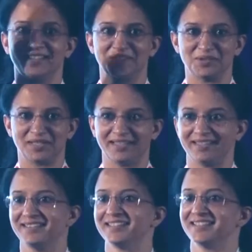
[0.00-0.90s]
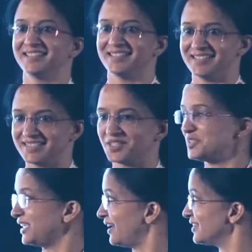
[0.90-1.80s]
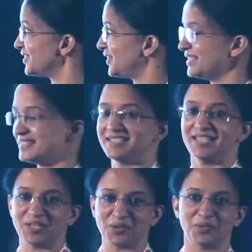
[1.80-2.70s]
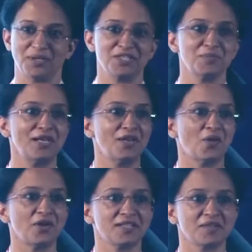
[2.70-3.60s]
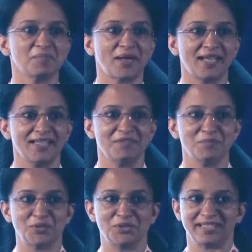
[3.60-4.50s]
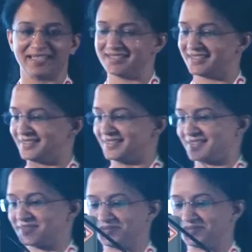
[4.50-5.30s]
Okay, so the answer is no. It will not compile in both the cases.